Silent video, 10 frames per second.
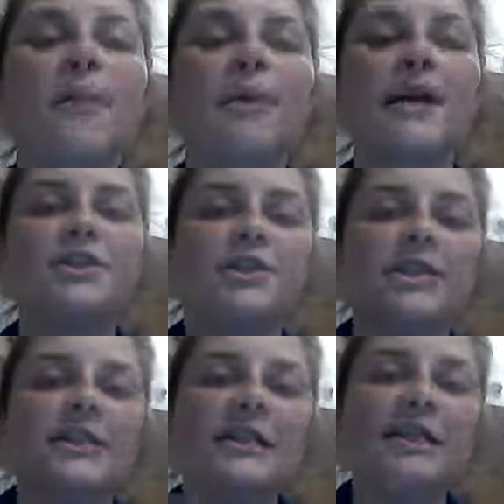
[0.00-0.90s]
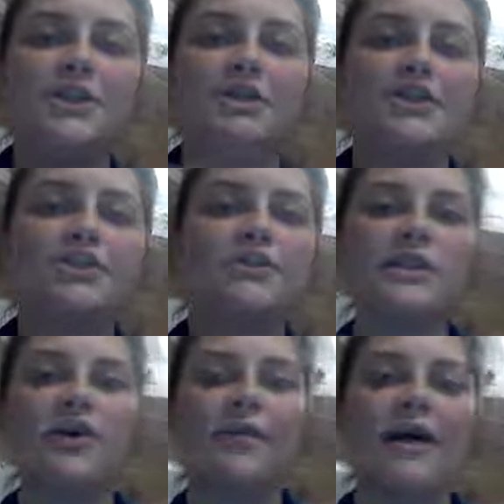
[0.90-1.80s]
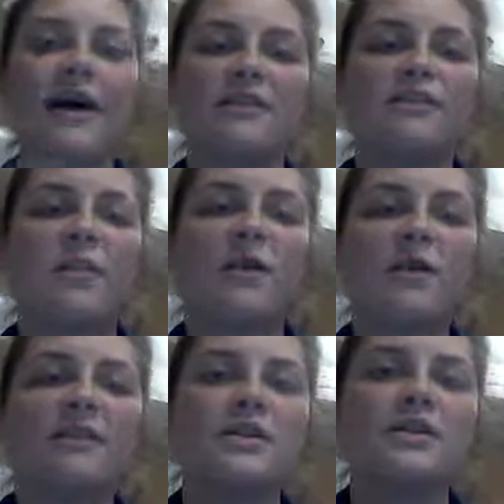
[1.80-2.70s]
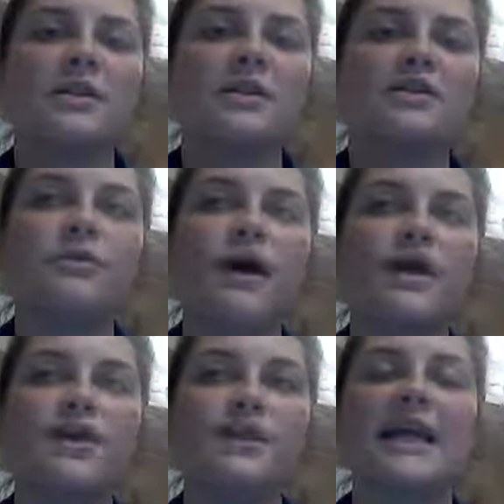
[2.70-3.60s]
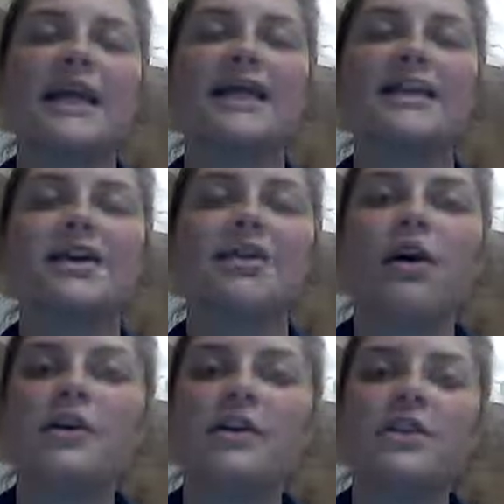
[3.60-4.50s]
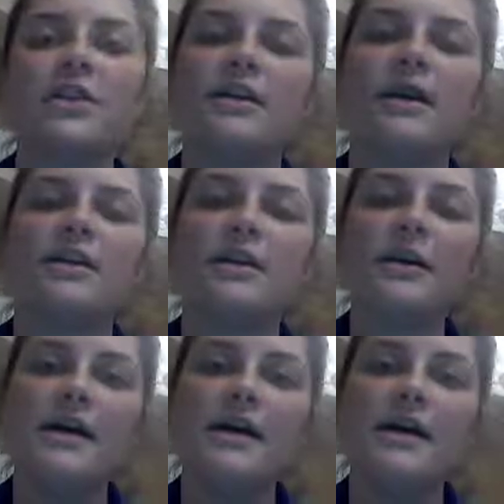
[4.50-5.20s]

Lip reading: But it's just the teacher and the students going back and forth to understand their knowledge and